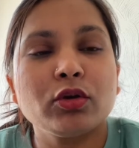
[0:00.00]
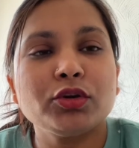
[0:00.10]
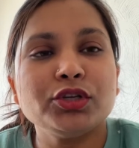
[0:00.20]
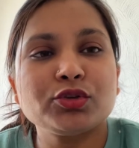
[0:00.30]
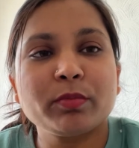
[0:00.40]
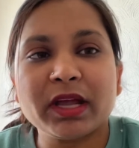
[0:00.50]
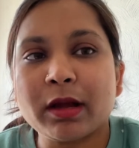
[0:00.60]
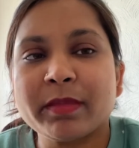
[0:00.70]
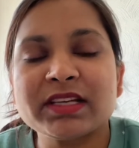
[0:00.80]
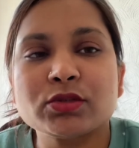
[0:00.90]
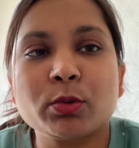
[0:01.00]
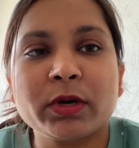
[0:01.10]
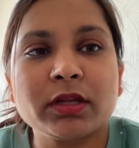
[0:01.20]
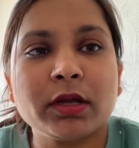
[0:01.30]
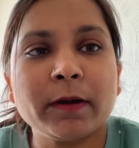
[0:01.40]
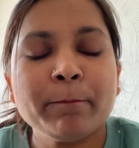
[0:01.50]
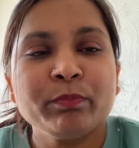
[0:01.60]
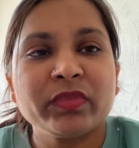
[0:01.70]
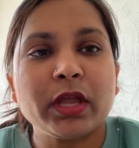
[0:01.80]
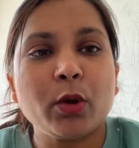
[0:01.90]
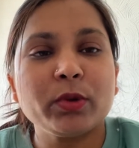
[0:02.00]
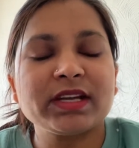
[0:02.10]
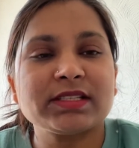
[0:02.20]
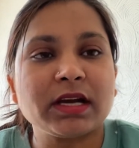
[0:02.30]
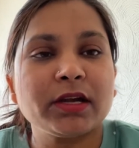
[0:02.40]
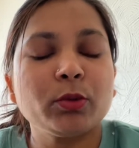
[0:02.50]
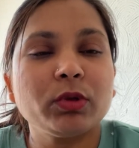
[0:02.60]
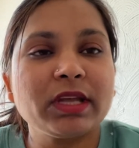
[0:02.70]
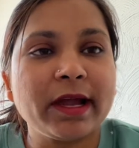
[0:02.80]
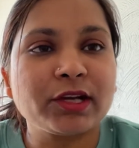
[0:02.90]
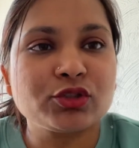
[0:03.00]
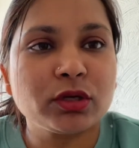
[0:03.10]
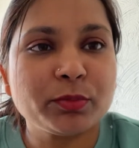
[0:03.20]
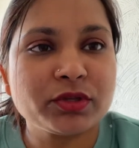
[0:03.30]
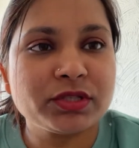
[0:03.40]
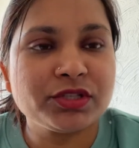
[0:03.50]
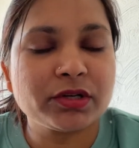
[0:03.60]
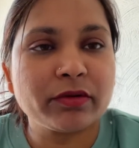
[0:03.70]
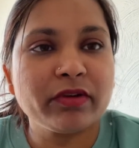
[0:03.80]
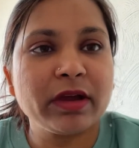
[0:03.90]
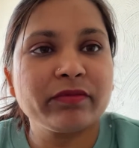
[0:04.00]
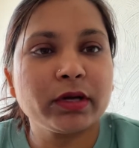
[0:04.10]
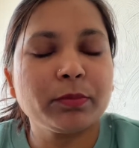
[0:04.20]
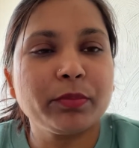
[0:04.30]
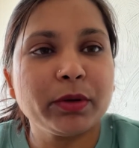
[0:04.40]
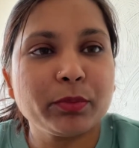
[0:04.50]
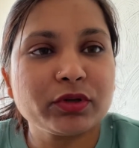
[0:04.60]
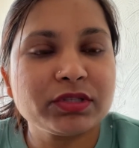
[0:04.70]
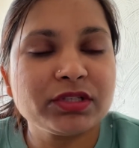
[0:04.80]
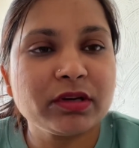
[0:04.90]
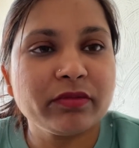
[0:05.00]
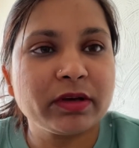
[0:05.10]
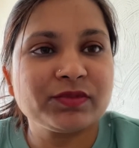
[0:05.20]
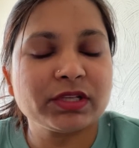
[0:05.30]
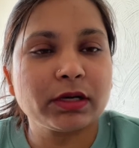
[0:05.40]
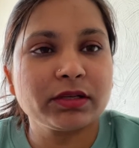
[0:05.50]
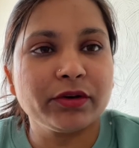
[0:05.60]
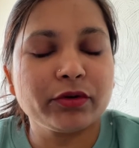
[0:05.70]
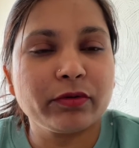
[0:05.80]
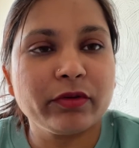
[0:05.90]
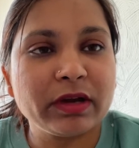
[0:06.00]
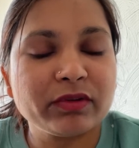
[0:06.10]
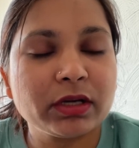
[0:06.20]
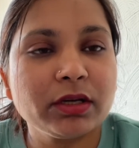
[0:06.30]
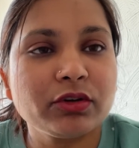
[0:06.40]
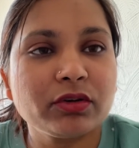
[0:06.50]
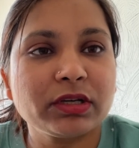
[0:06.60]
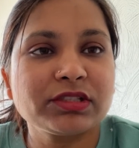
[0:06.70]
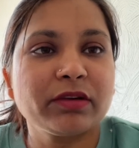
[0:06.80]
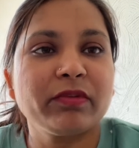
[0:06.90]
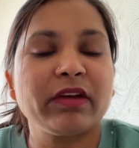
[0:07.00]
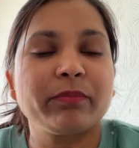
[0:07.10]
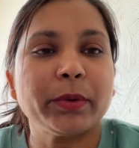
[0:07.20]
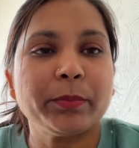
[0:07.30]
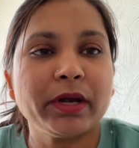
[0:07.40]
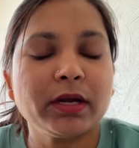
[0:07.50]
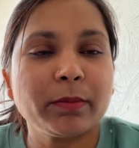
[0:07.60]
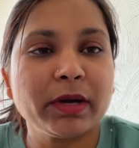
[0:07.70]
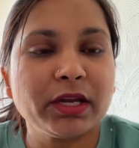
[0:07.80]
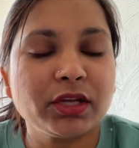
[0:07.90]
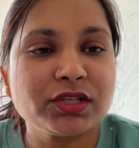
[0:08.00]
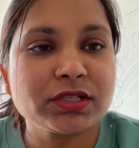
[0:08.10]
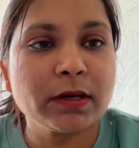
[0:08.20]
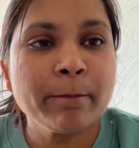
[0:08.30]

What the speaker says: need to make a mess over there. Now we are starting with the actual procedure. We have done pre-procedure, we have done introduction, we have prepared our medication,